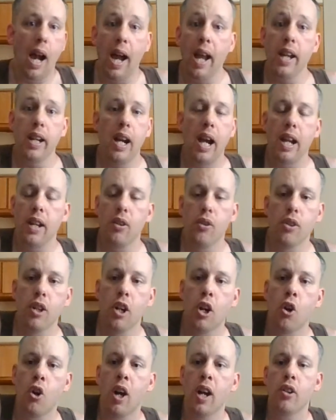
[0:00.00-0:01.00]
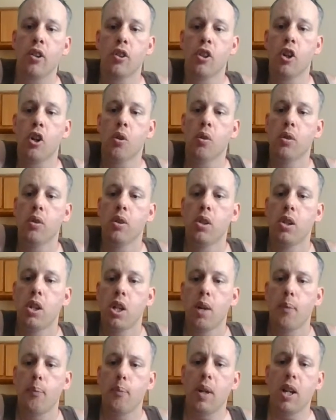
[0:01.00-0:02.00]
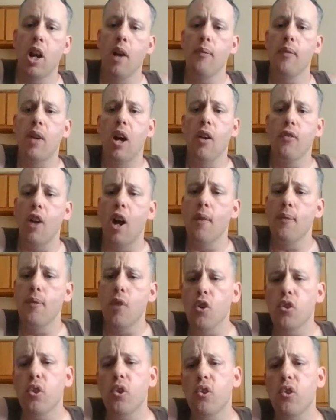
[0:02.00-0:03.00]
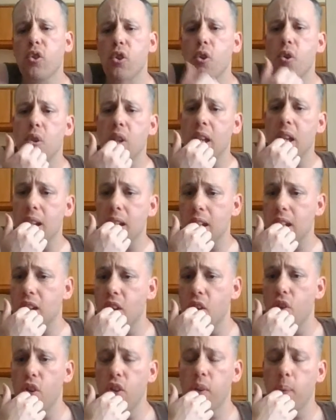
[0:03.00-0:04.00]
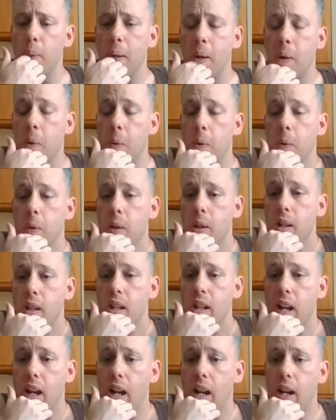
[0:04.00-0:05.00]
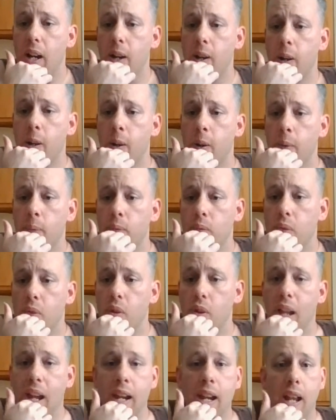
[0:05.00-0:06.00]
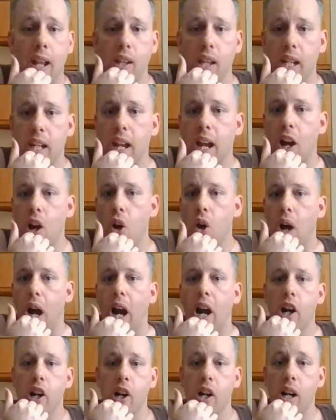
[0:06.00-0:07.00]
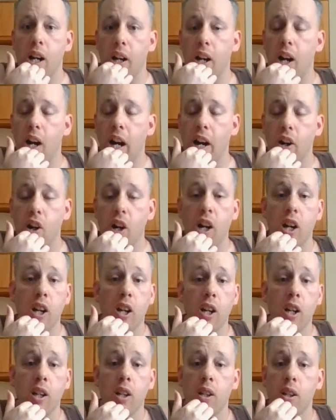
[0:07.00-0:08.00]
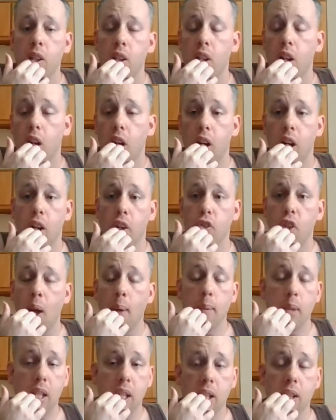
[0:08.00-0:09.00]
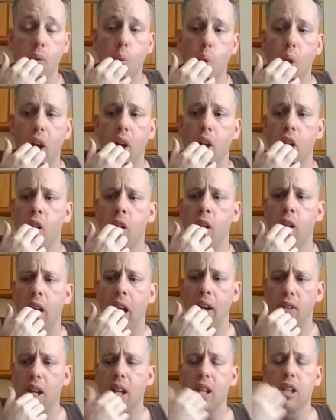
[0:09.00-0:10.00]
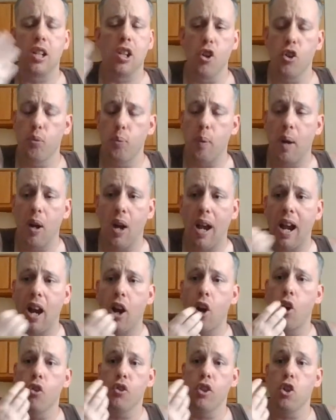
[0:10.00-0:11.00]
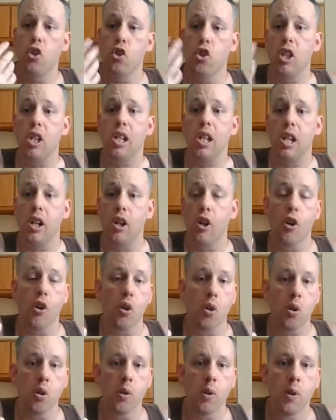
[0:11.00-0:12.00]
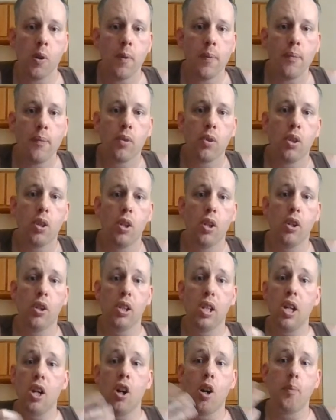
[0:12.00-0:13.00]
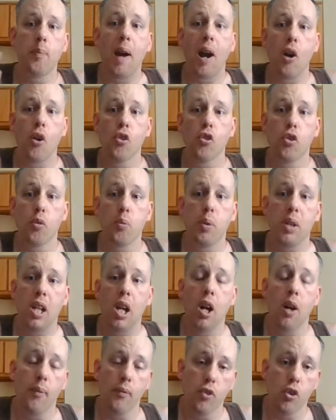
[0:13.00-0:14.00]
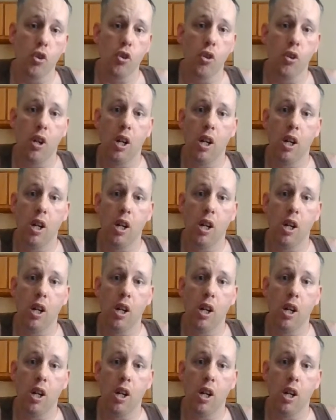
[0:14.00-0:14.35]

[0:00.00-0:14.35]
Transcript: I don't know, I don't know. But I'm also still kind of curious about like how Araha, Tamaki. I'm kind of curious about how did she get her power to become